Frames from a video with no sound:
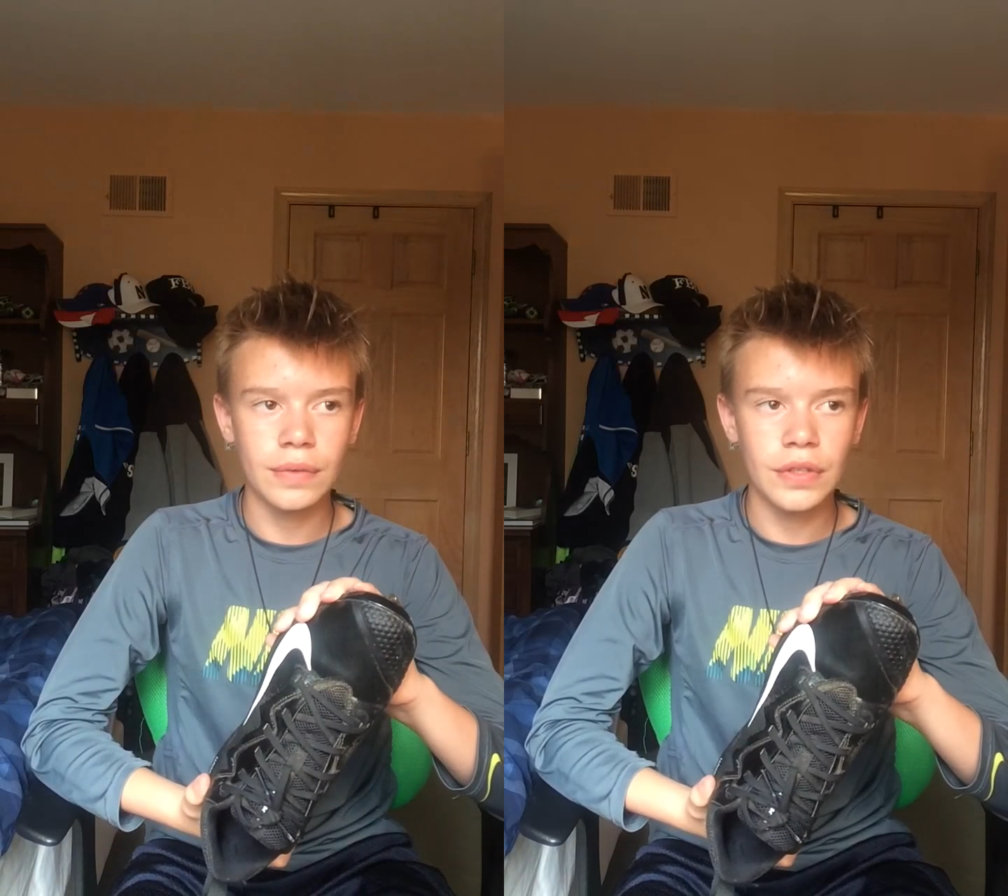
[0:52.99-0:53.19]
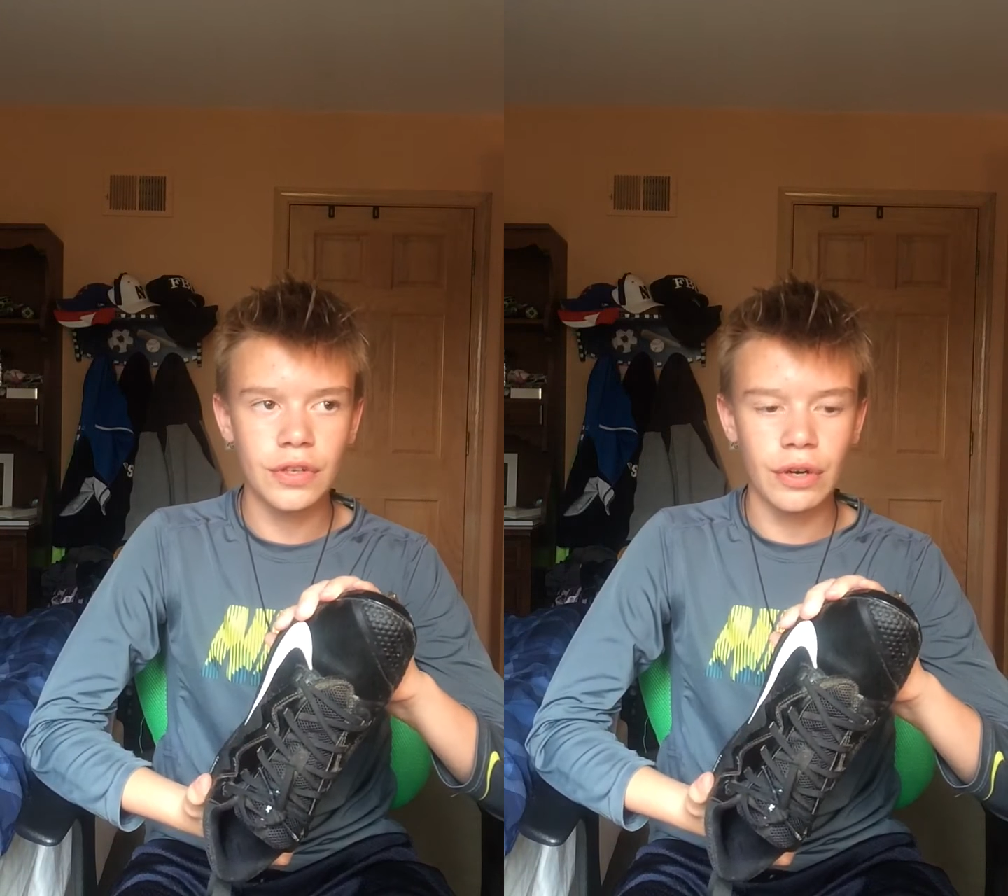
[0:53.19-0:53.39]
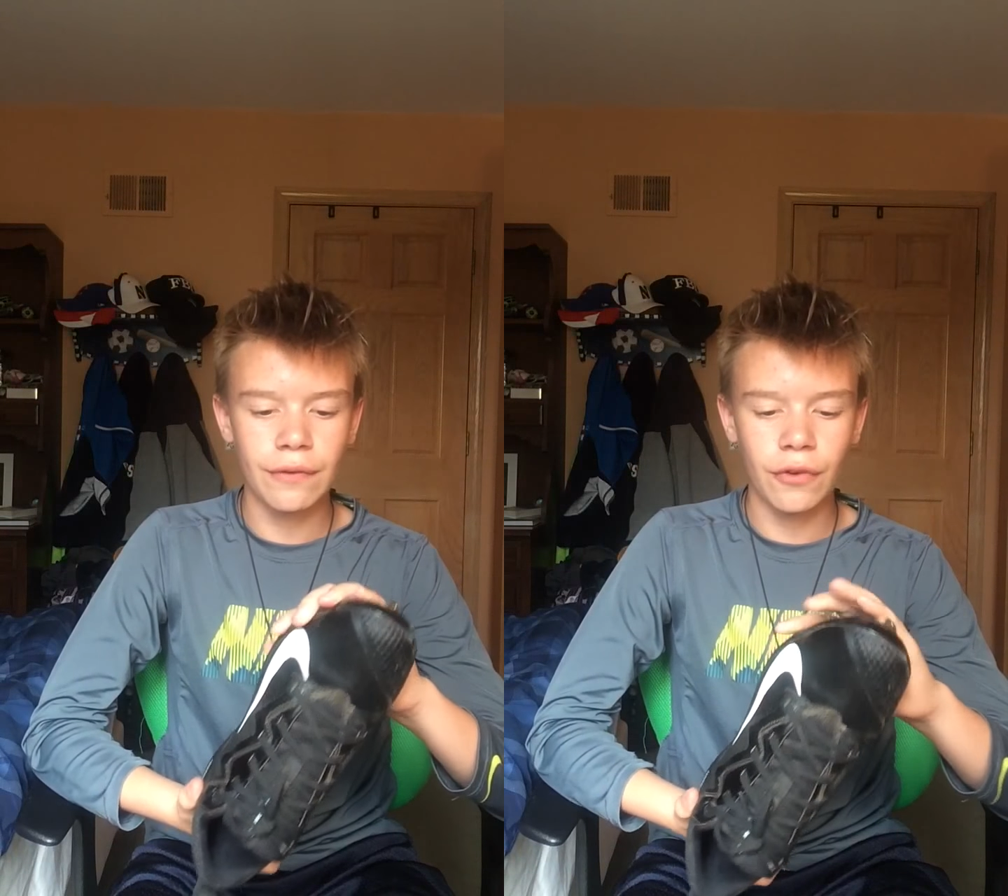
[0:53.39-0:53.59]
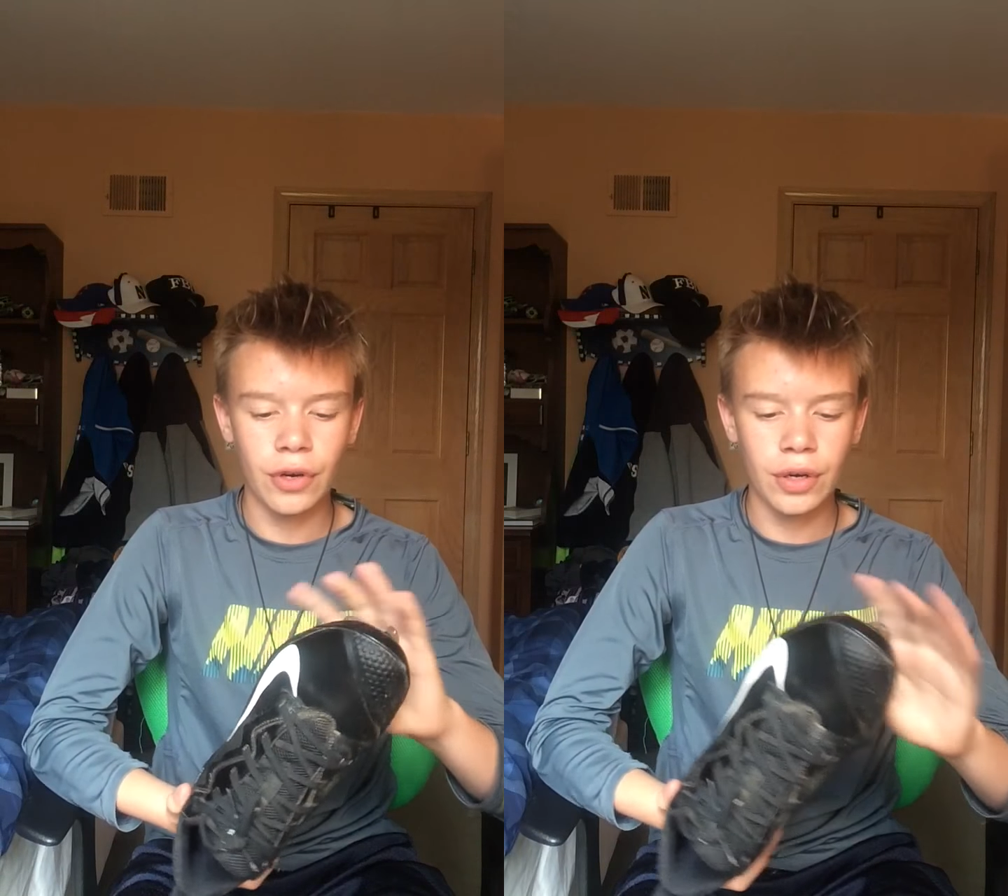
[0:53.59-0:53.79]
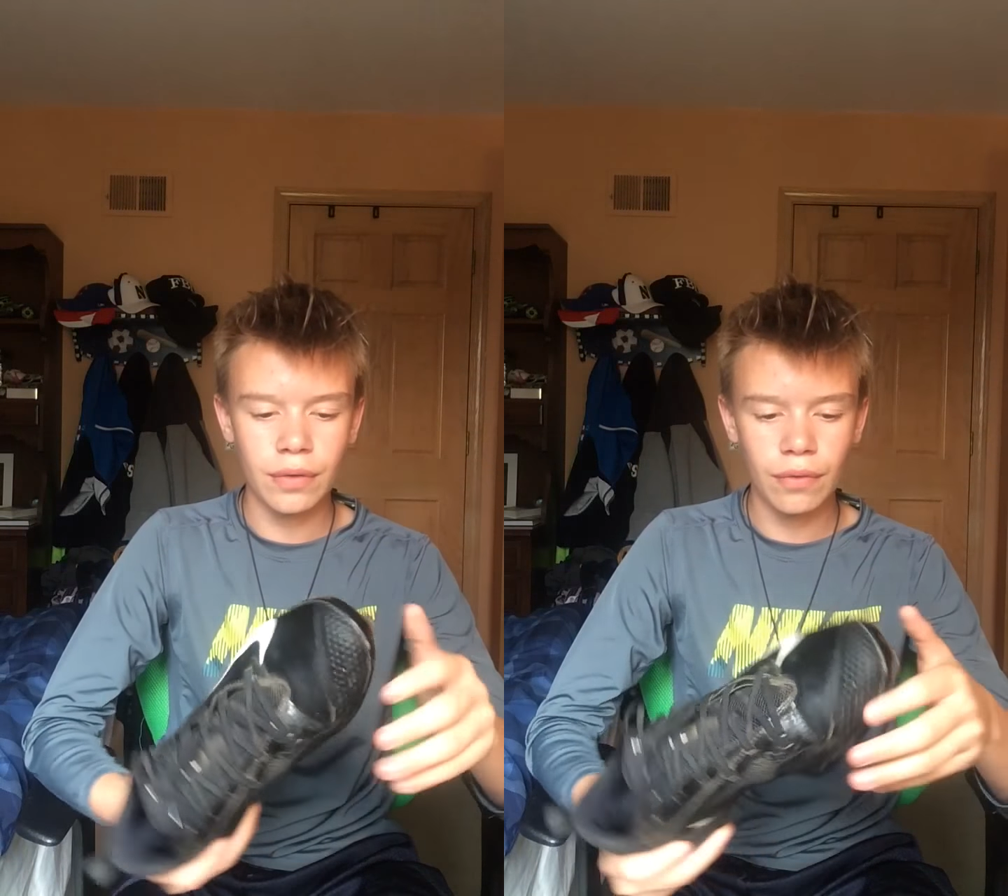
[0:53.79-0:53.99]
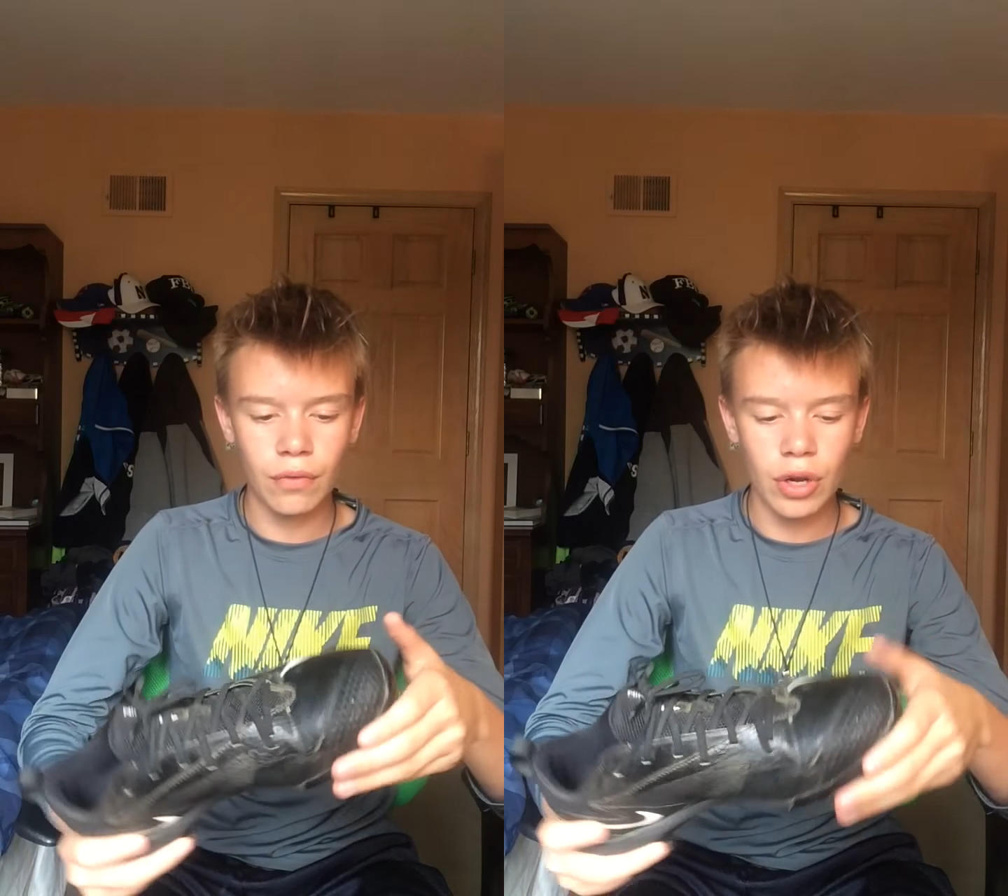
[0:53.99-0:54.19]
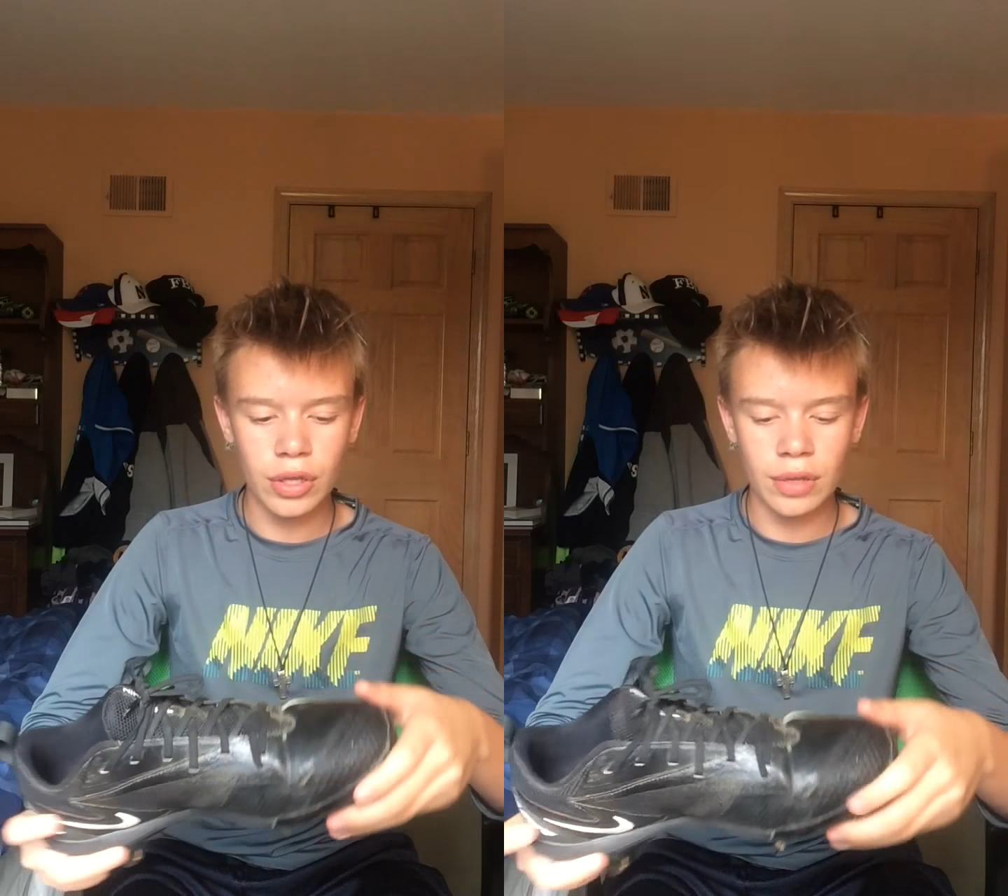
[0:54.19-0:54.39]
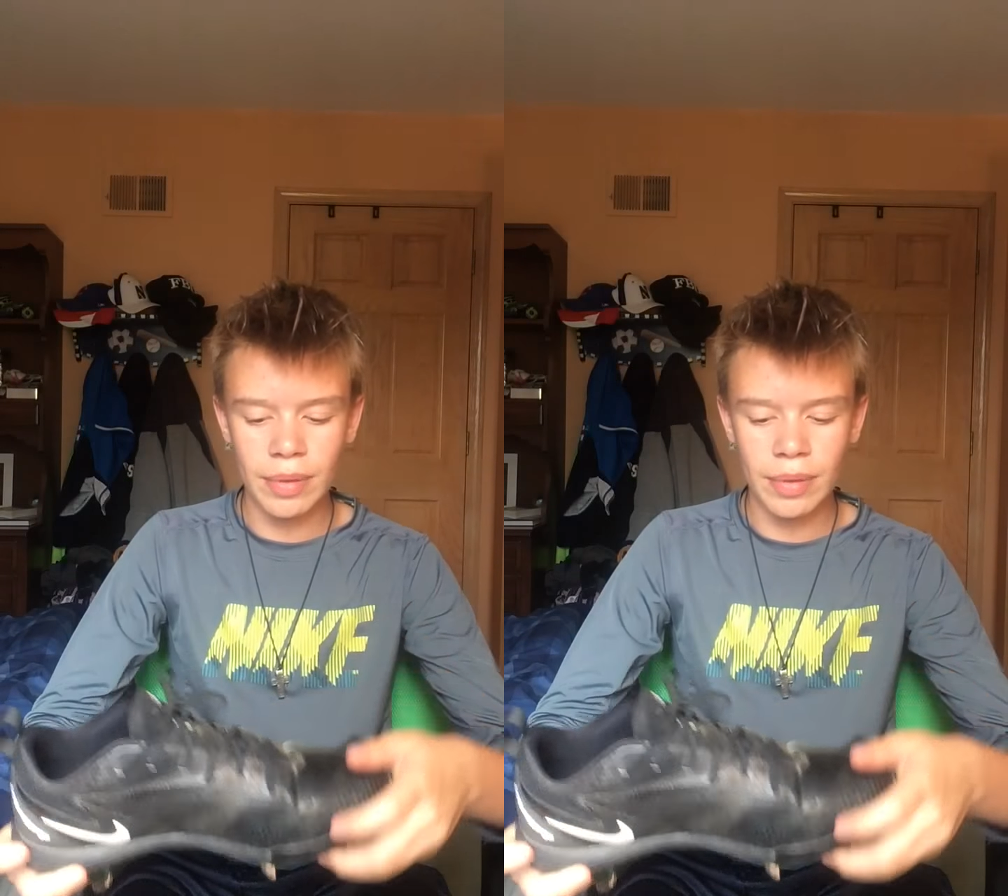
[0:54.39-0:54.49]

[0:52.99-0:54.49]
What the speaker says: It's great for running